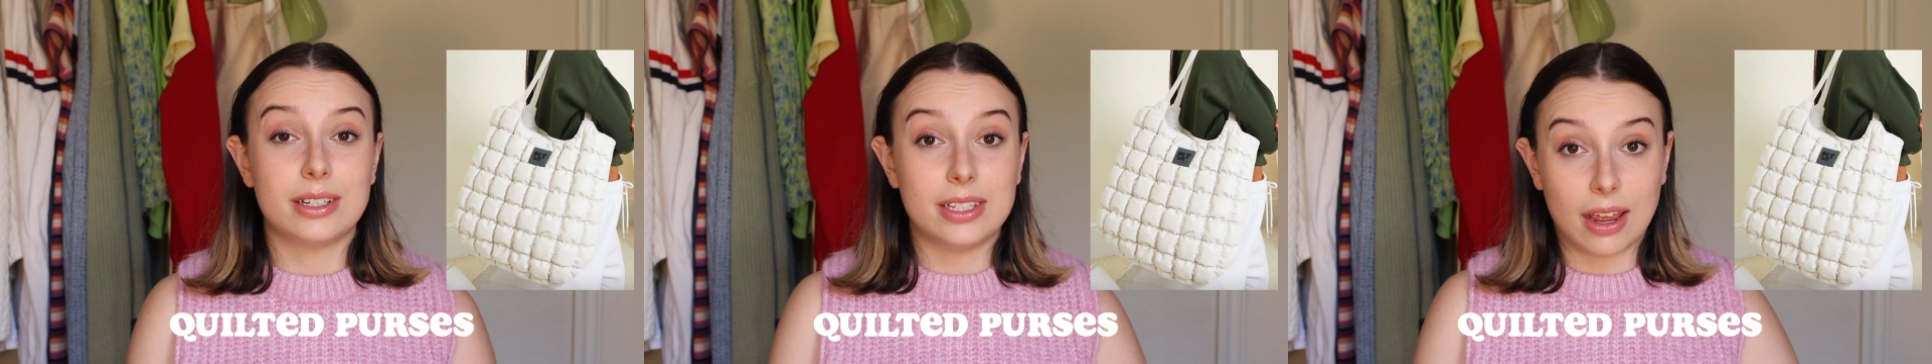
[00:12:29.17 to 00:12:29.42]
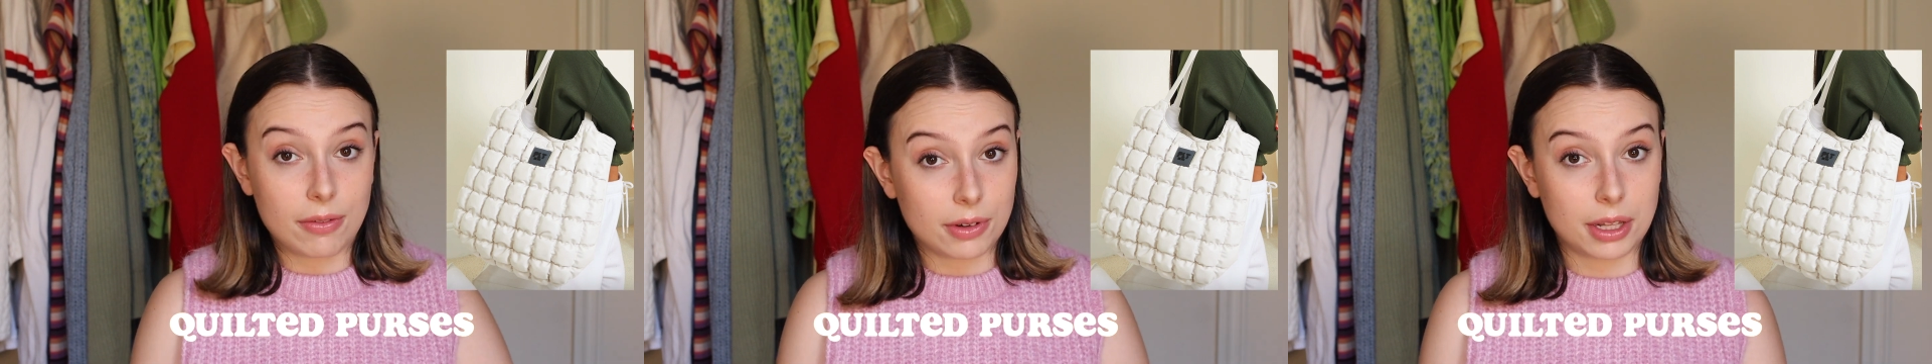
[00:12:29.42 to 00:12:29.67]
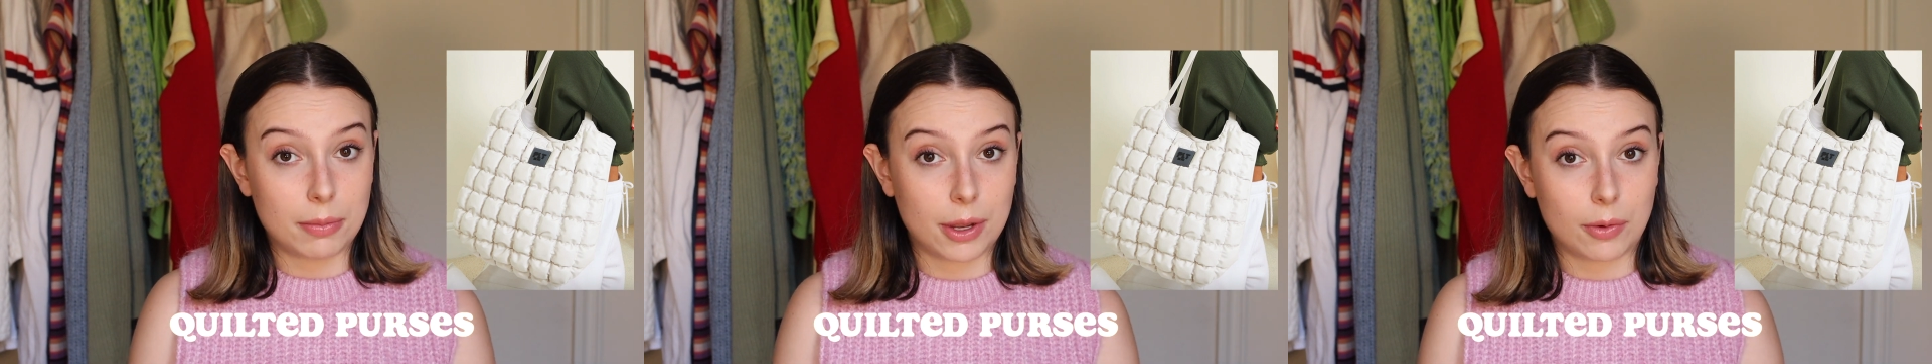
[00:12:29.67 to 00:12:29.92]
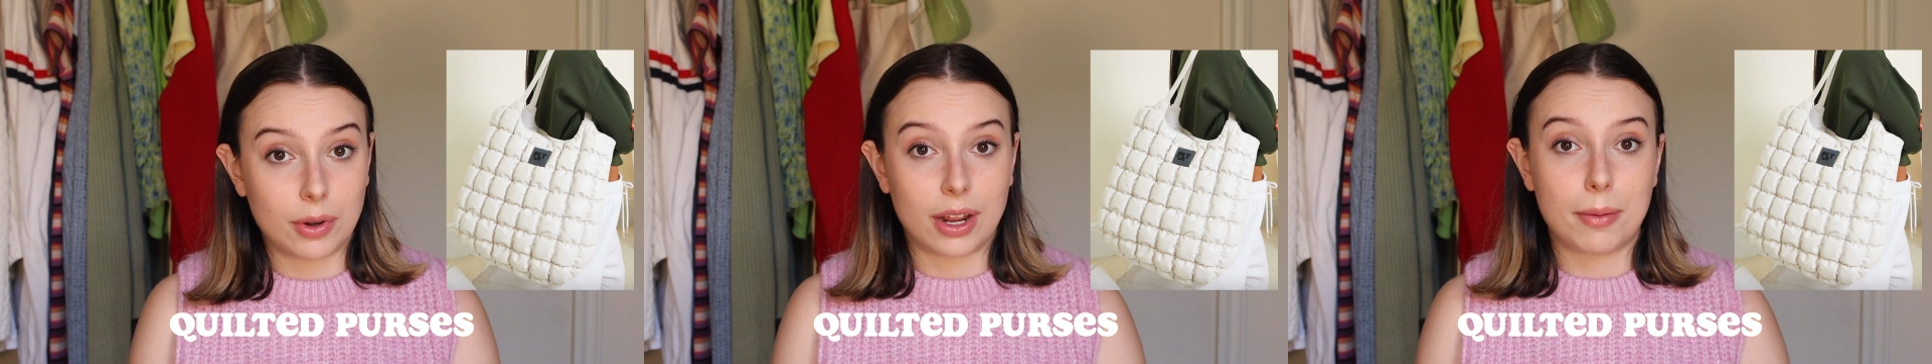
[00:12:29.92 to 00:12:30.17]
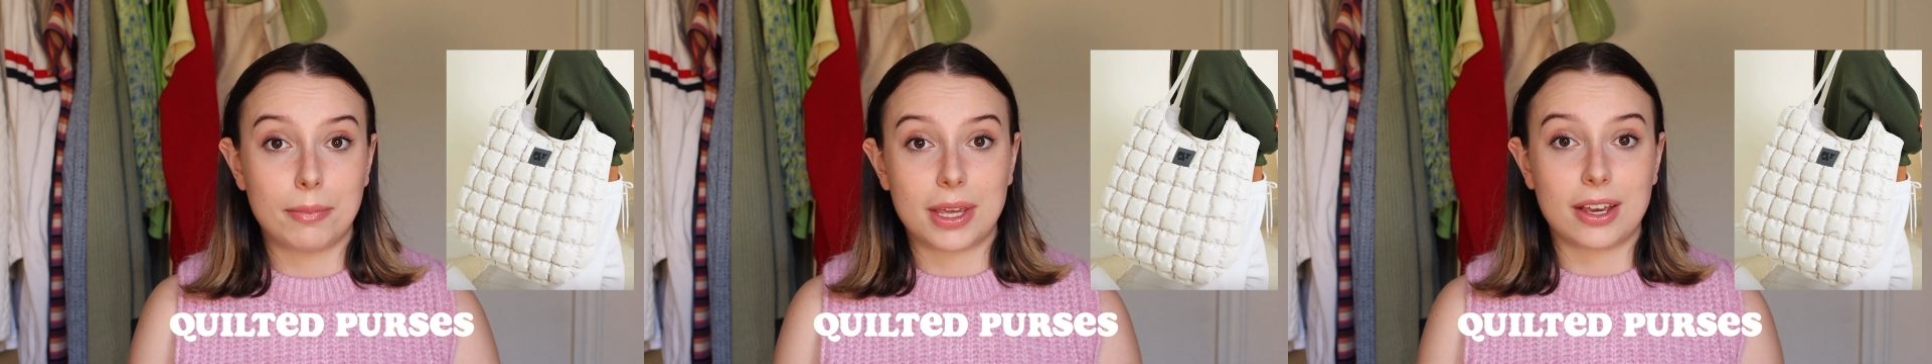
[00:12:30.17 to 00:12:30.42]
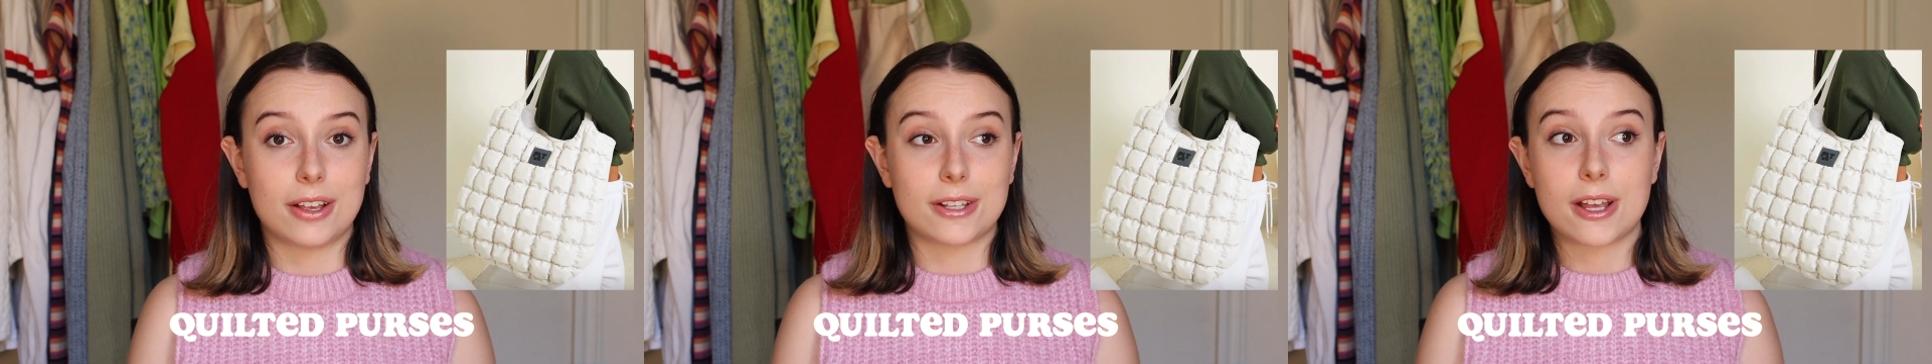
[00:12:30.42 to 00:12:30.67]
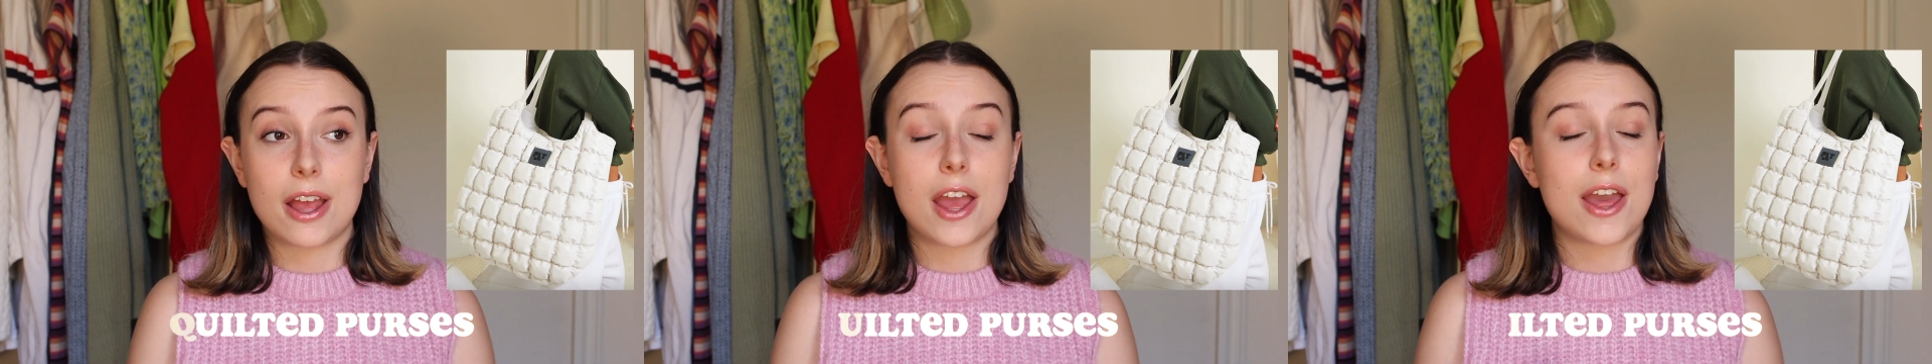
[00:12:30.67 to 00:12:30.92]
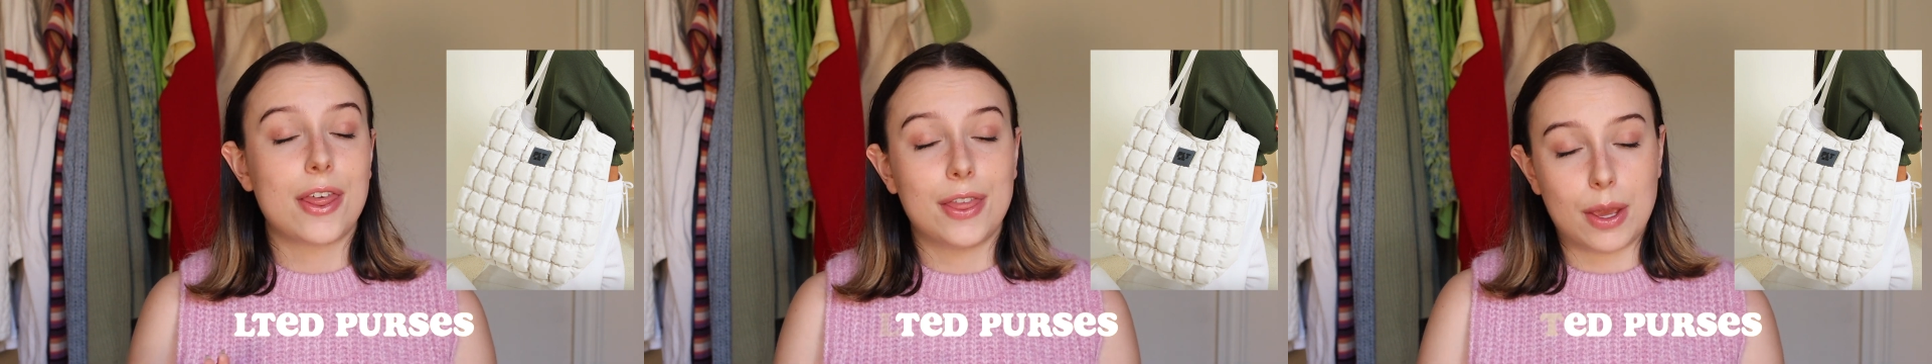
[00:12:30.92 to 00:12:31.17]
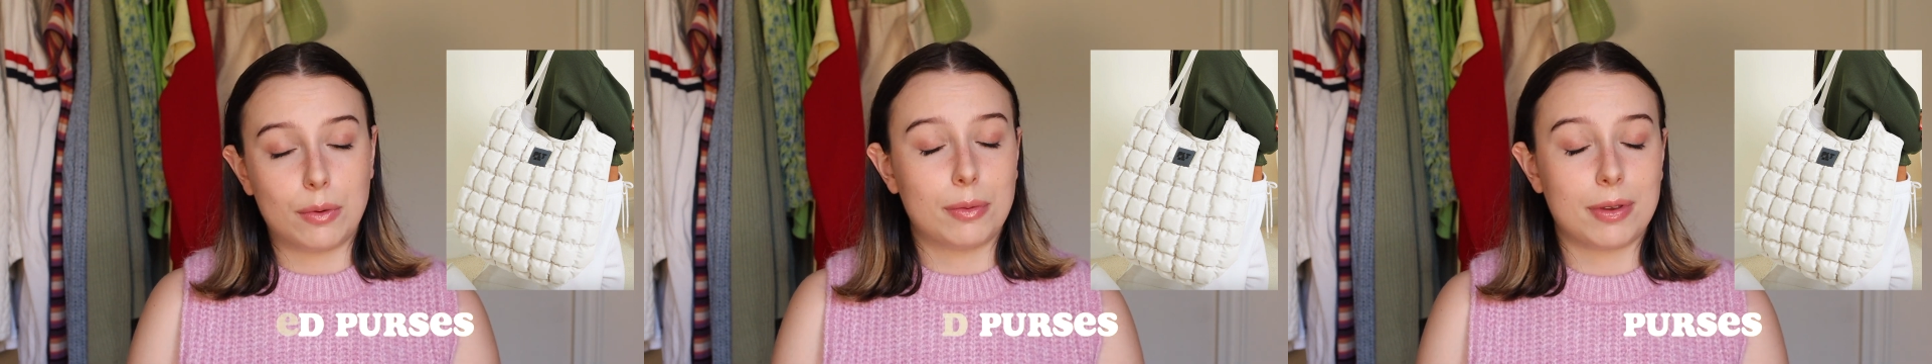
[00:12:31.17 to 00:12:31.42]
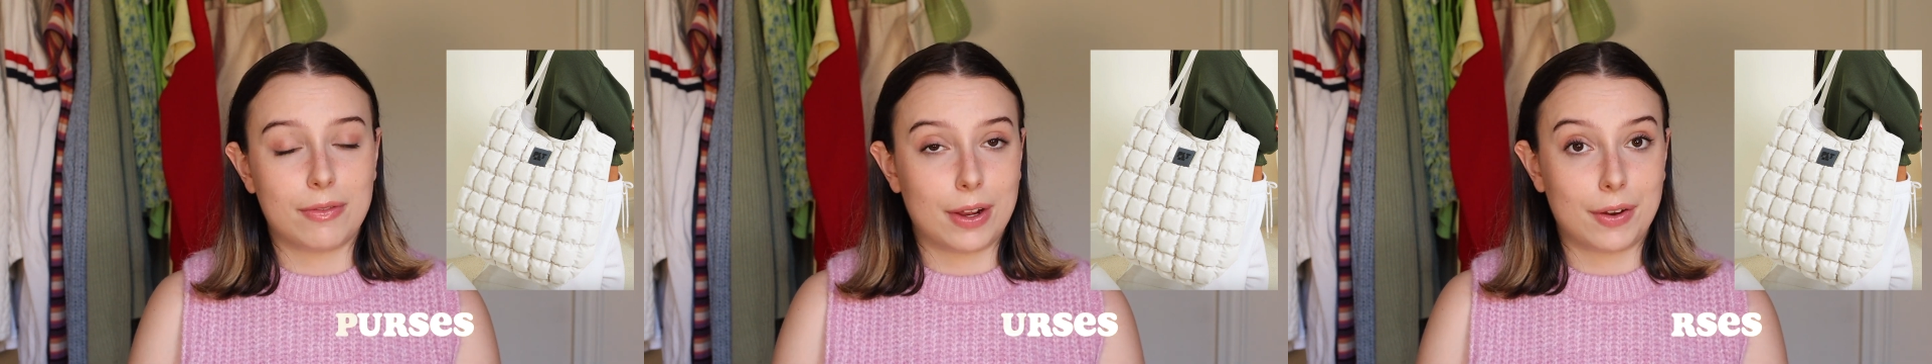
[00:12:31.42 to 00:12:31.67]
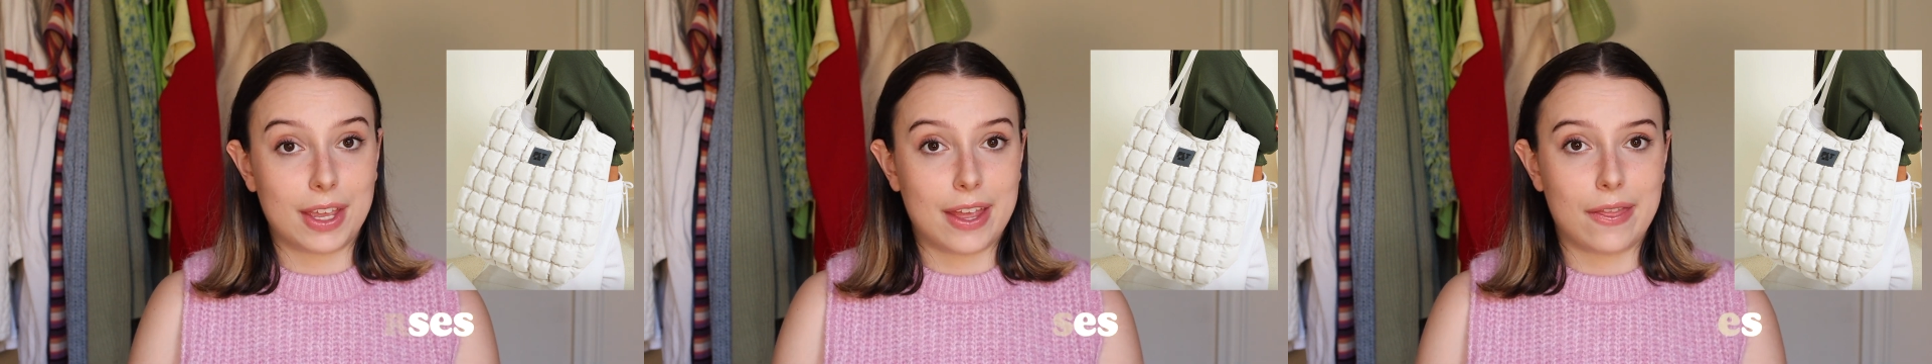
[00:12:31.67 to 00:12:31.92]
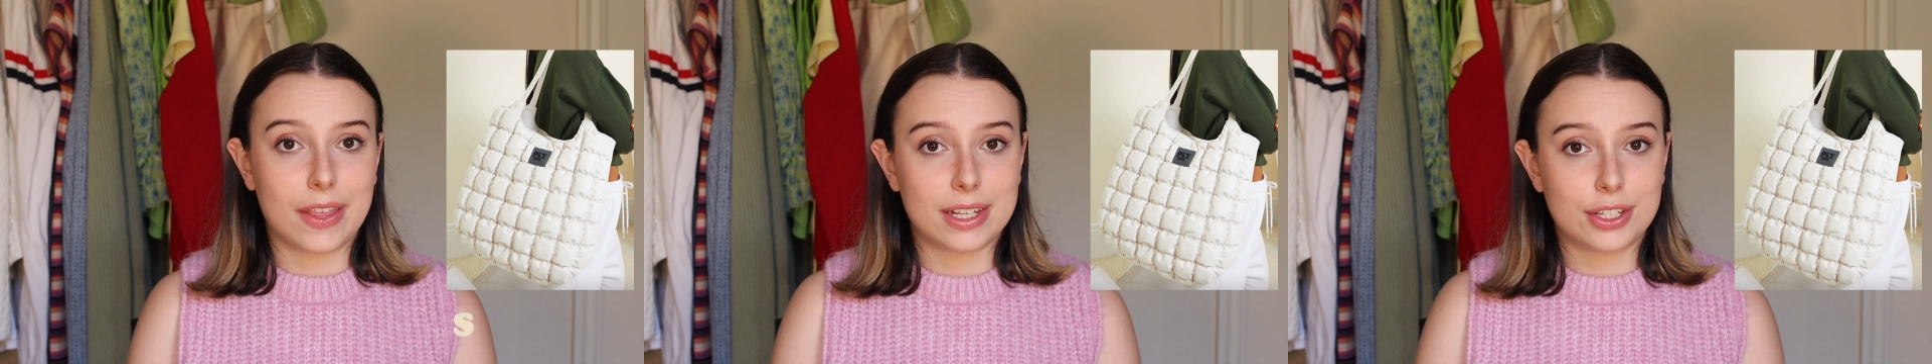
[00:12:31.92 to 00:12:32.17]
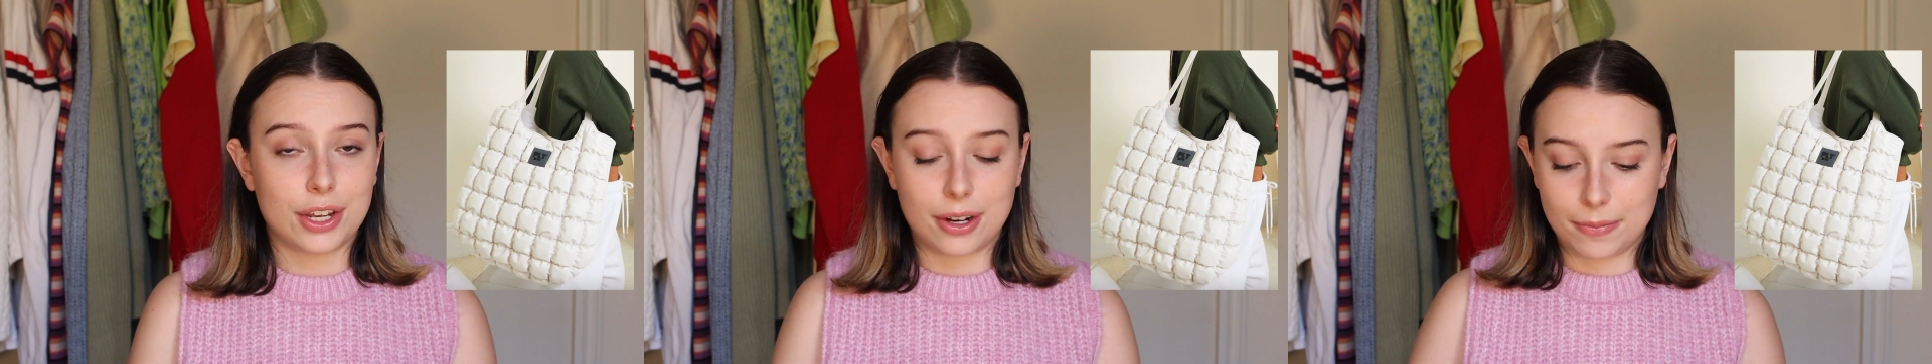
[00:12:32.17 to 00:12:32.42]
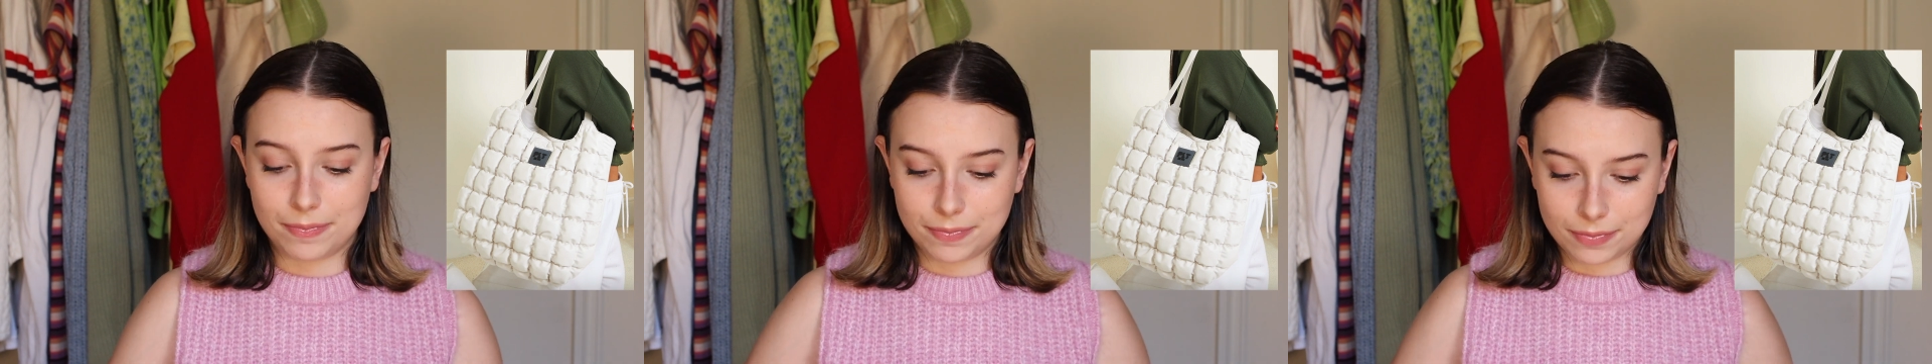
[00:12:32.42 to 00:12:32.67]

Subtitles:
definitely pick one up because they will be very in this year.